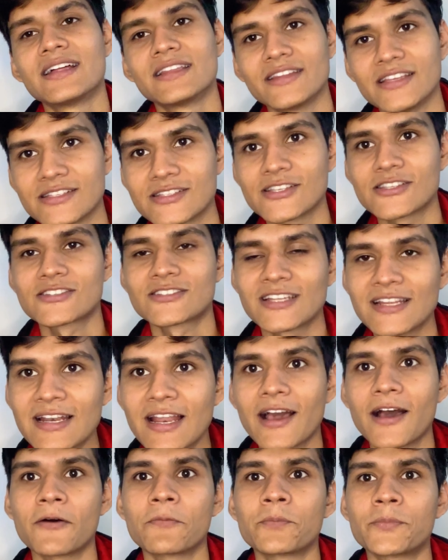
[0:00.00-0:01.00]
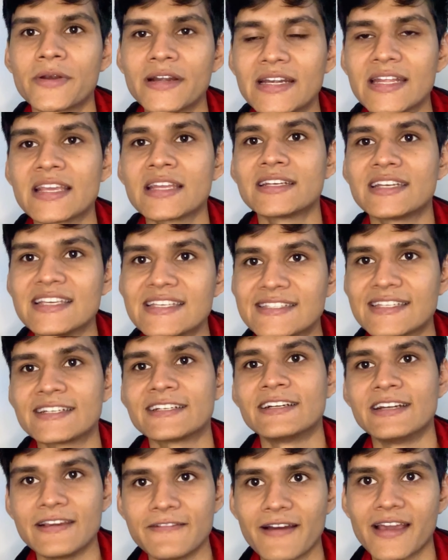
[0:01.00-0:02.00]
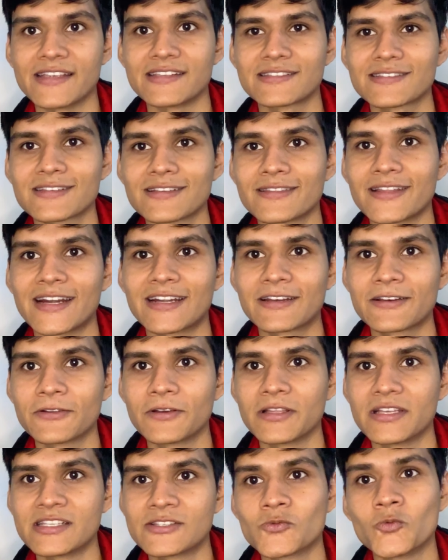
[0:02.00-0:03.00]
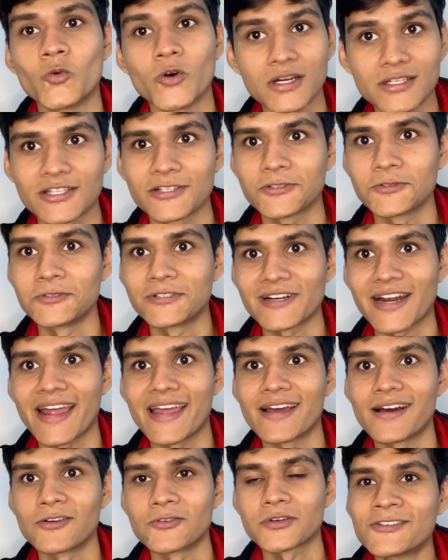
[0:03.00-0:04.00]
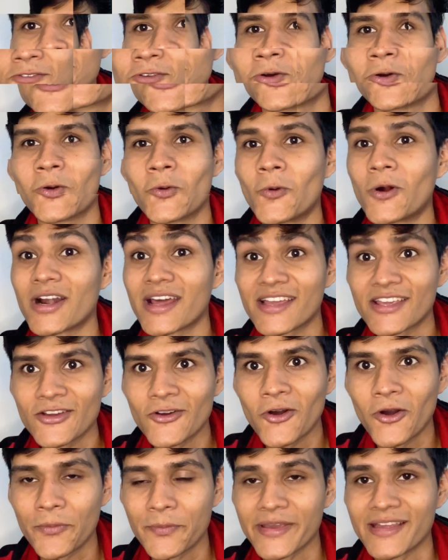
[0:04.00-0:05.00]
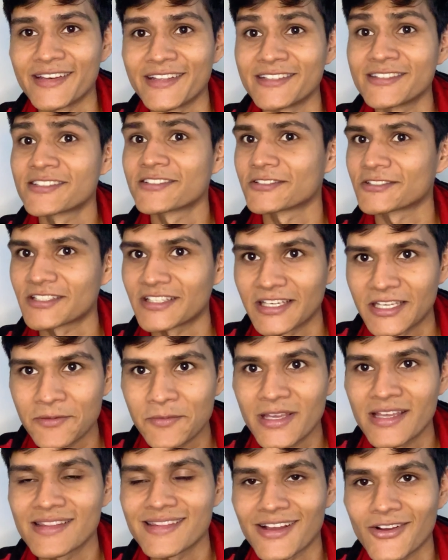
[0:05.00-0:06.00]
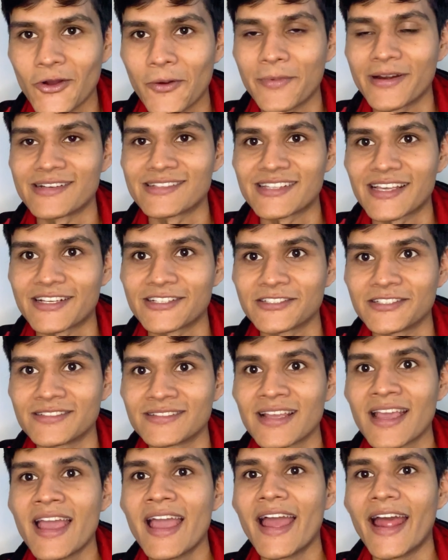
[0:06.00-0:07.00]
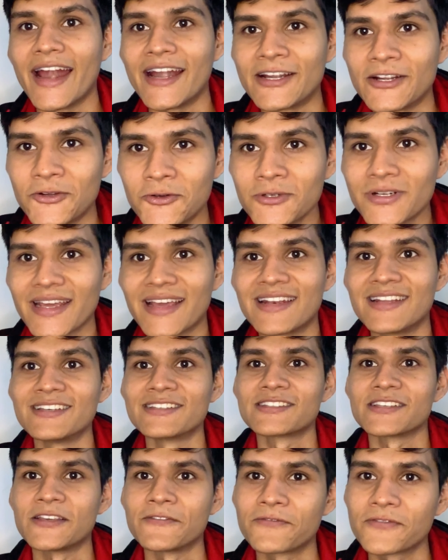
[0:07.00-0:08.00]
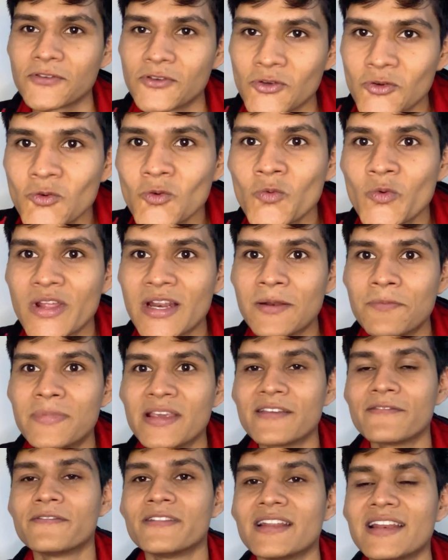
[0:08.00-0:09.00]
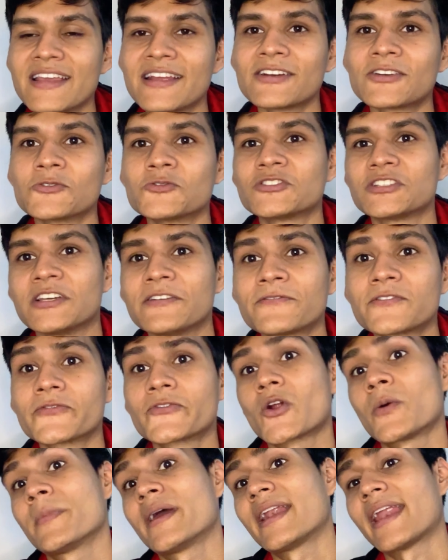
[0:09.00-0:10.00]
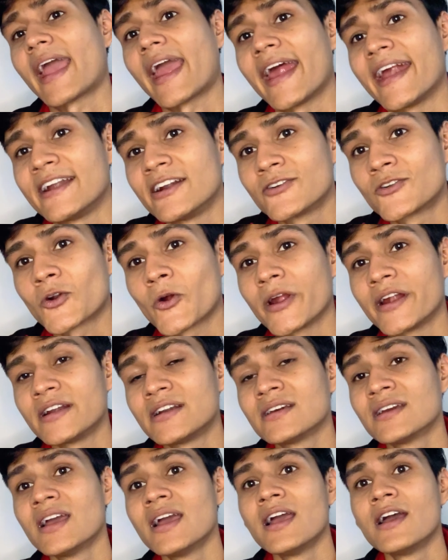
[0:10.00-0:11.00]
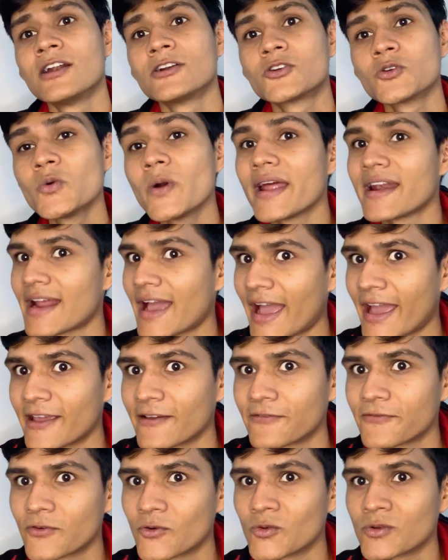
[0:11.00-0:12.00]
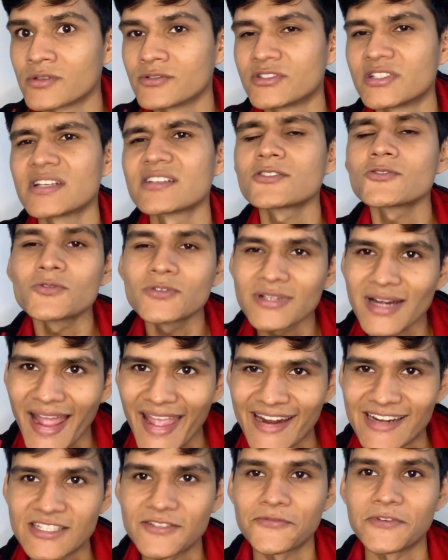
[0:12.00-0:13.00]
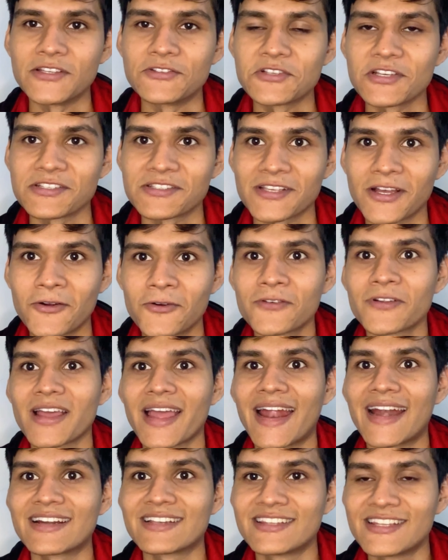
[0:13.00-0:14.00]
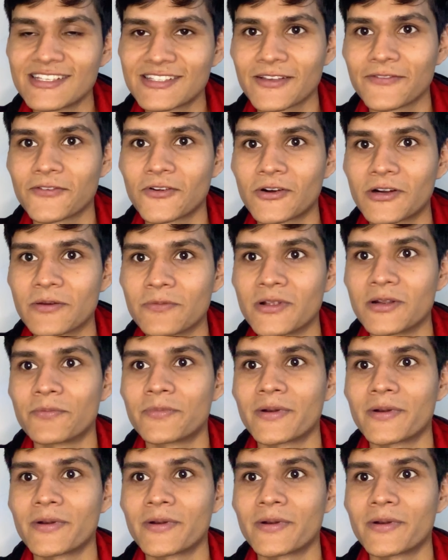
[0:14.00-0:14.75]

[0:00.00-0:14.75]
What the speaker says: this is still a pretty decent device that is worth to try out. So what are your opinions? Share me in the comment section, and do tell us if you will be willing to shift from an Android to an iPhone just to try its features out at this affordable